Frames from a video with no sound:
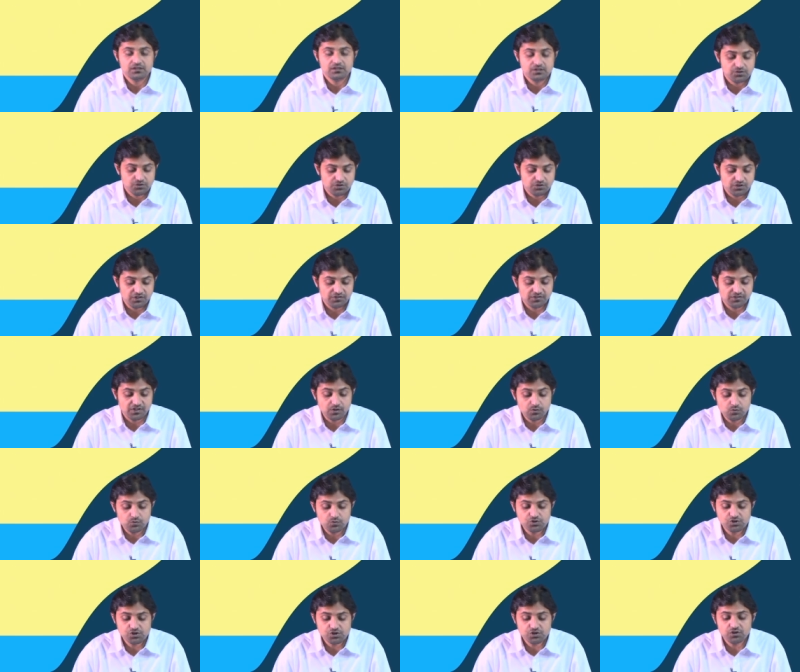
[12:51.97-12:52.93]
So, the
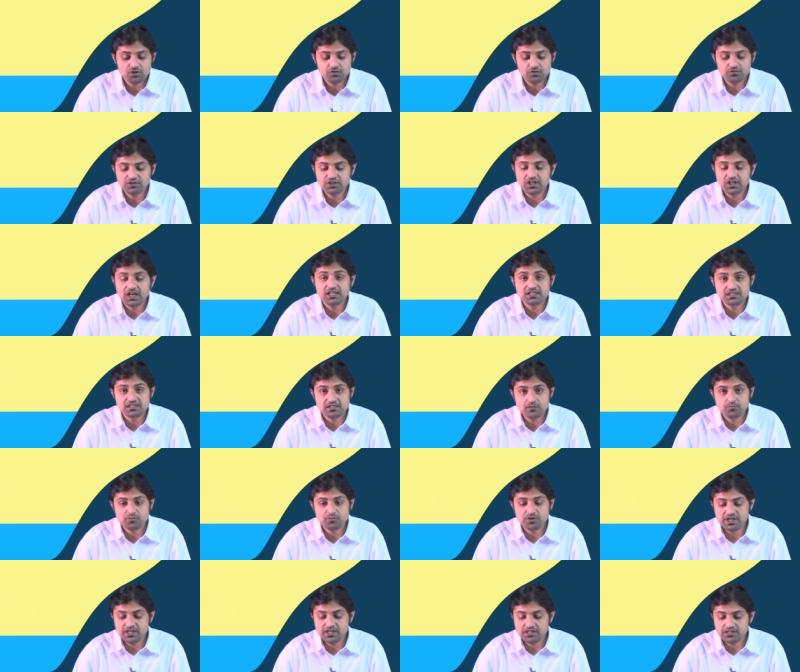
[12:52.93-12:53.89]
solution of the
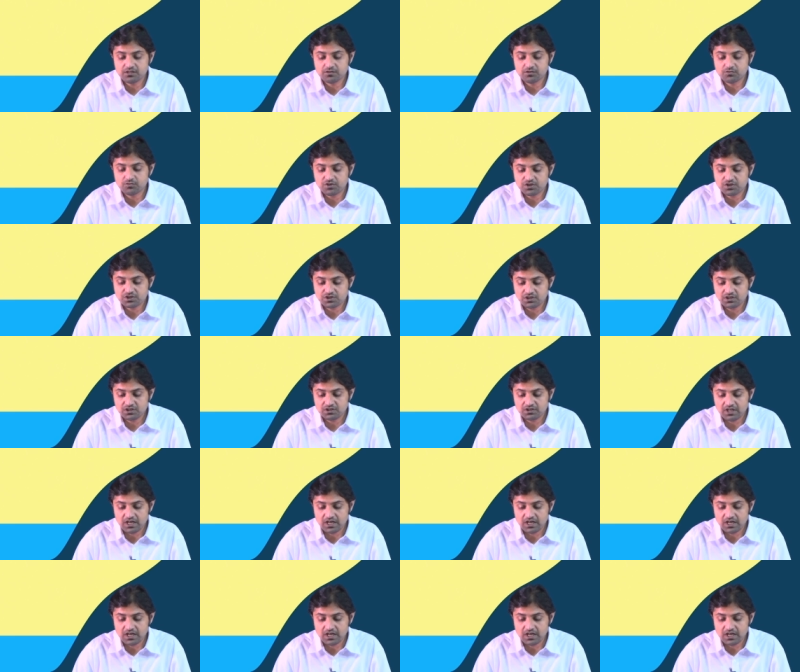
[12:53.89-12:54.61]
algebraic equation